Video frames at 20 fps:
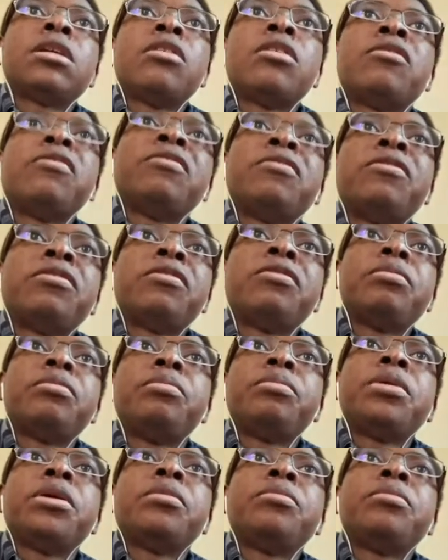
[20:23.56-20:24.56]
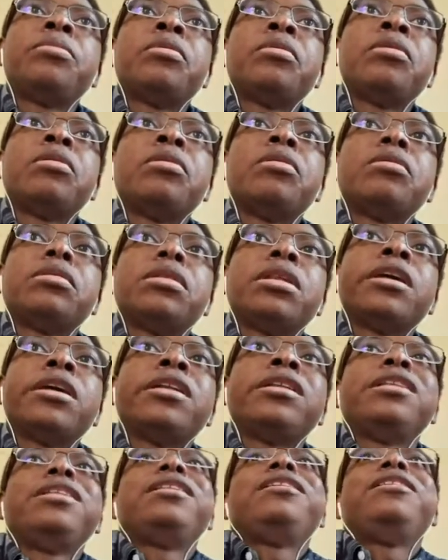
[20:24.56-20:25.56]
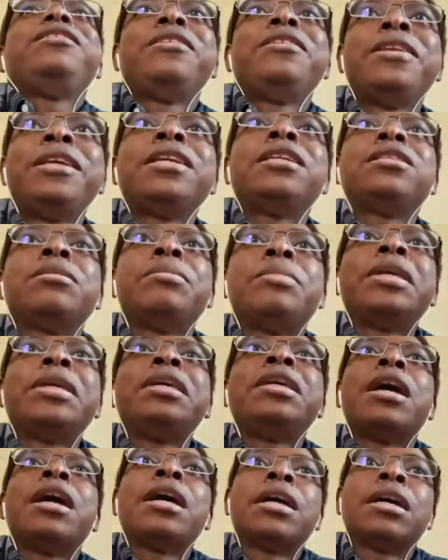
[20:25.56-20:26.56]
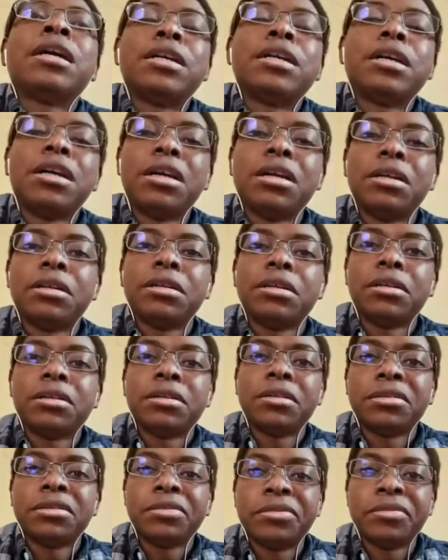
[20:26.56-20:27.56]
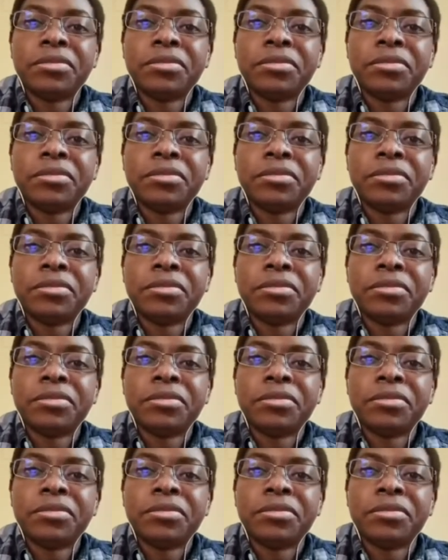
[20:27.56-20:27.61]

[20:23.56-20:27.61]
in terms of people. You need to be young.